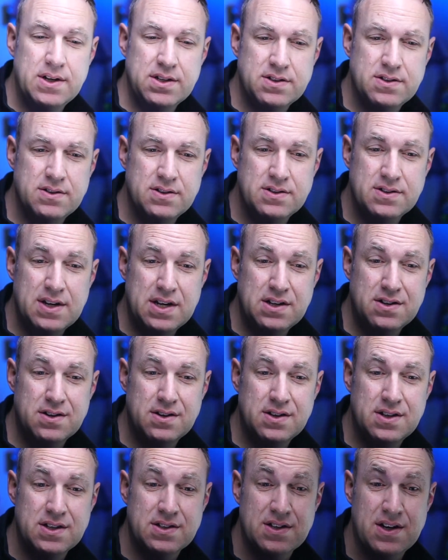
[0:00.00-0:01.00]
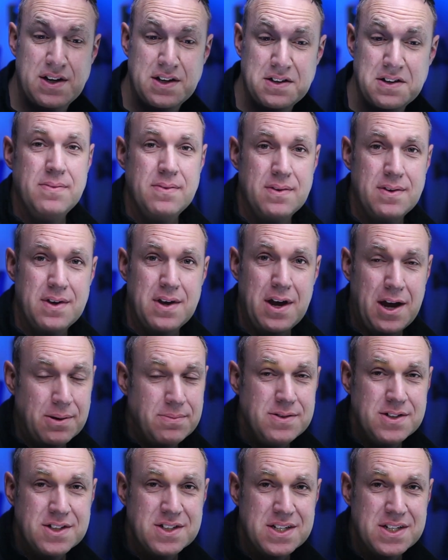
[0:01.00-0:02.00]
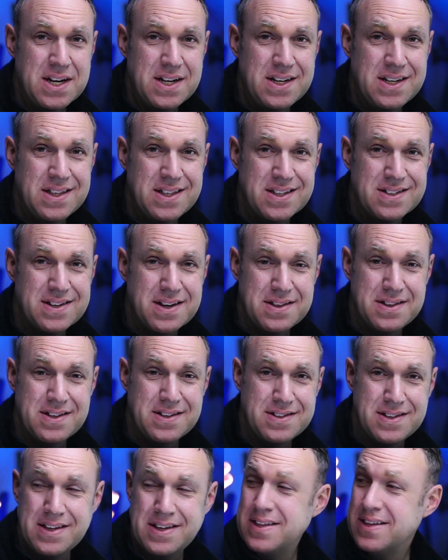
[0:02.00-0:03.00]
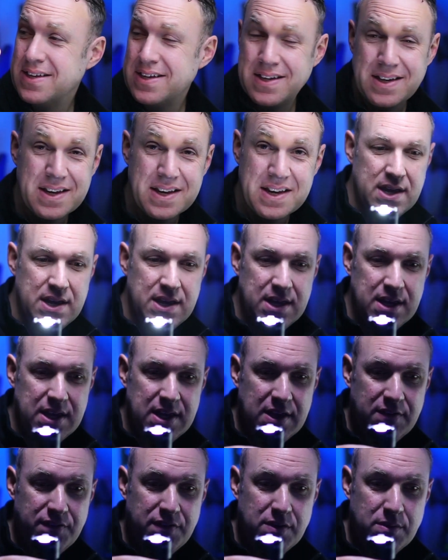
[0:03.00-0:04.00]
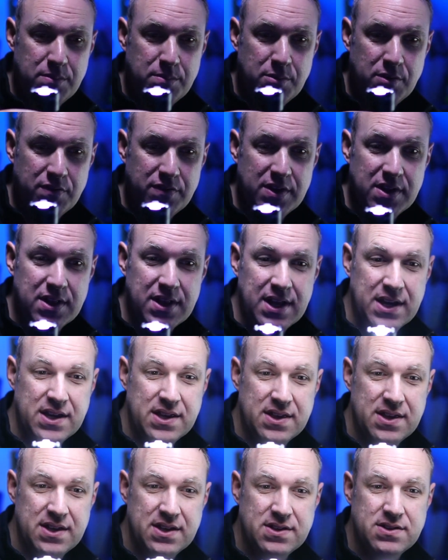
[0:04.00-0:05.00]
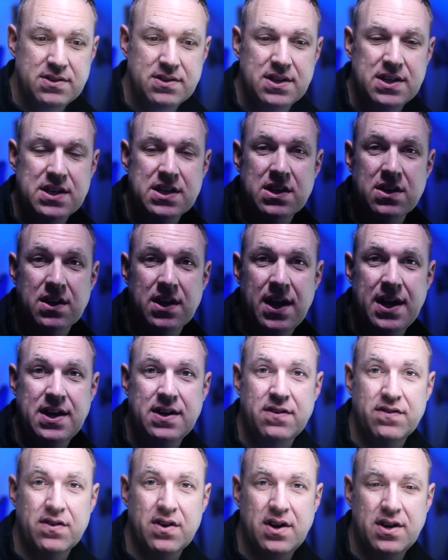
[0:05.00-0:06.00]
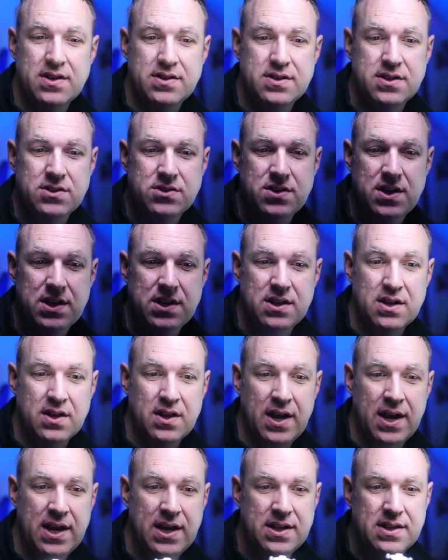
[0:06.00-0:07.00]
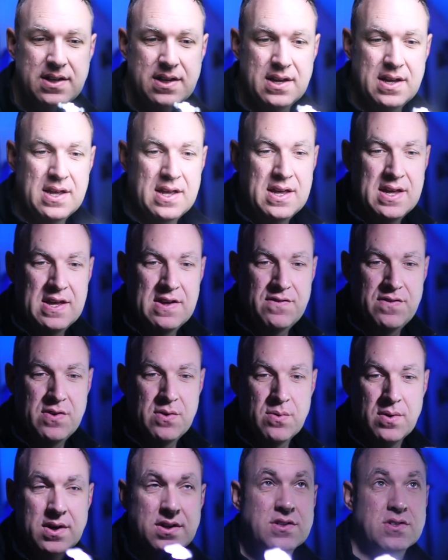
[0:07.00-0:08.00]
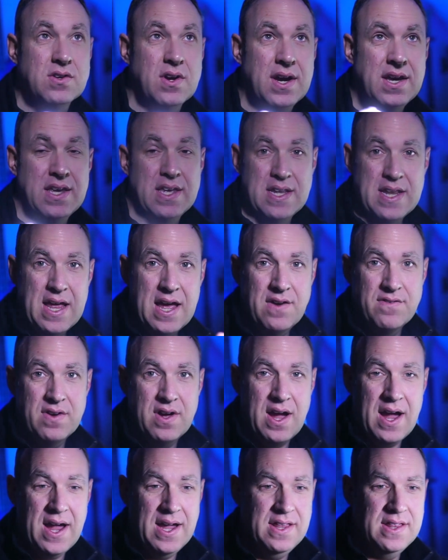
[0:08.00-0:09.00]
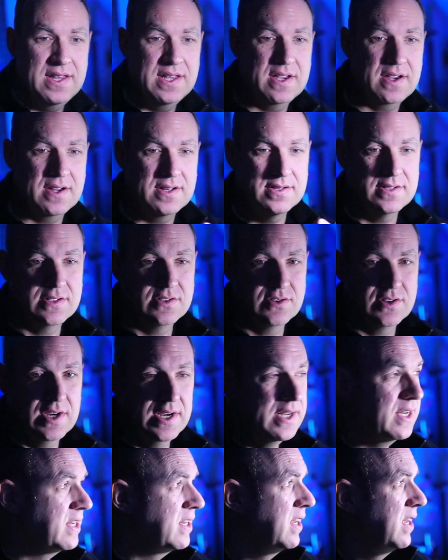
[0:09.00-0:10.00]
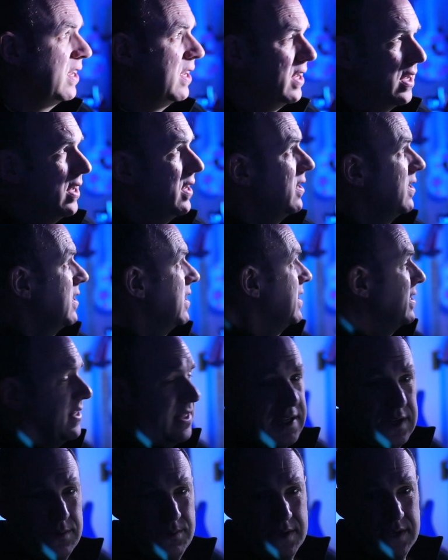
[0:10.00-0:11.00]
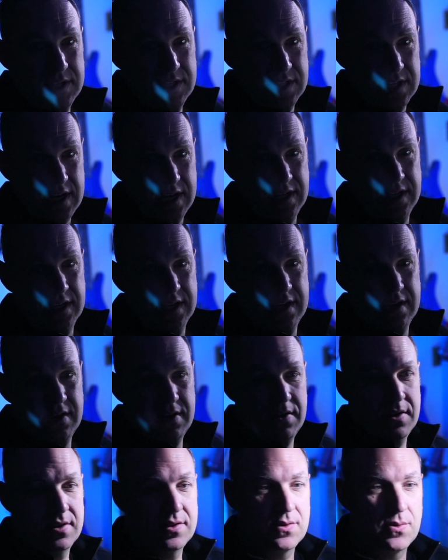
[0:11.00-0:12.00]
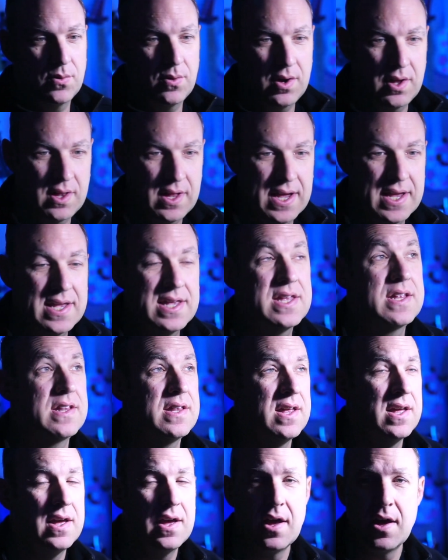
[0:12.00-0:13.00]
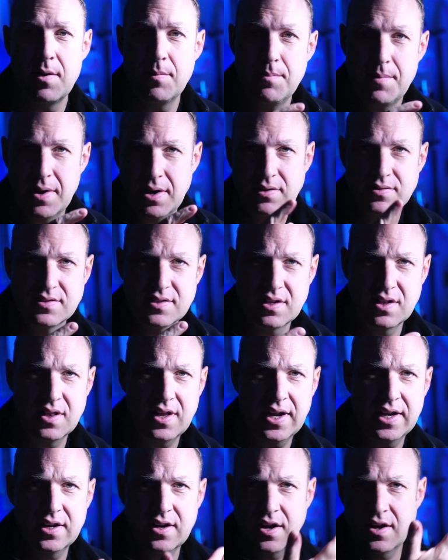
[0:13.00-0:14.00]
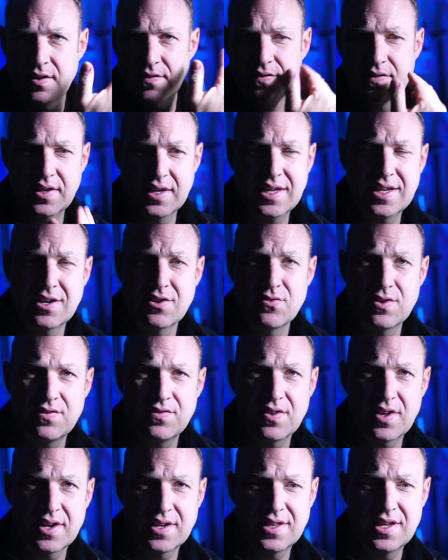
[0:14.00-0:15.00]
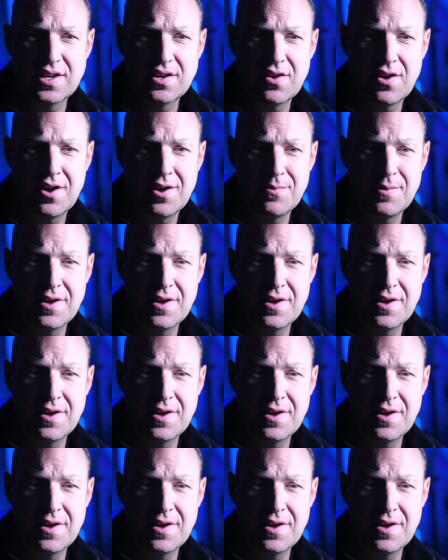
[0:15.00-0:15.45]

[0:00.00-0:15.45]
soon as I turn this on, I'm just shining this on the ceiling. If you move it like this, you can kind of concentrate the light if you want. So I can have it highly concentrated. You can see me shining it on the wall. I can bounce the light off, get it reflecting on my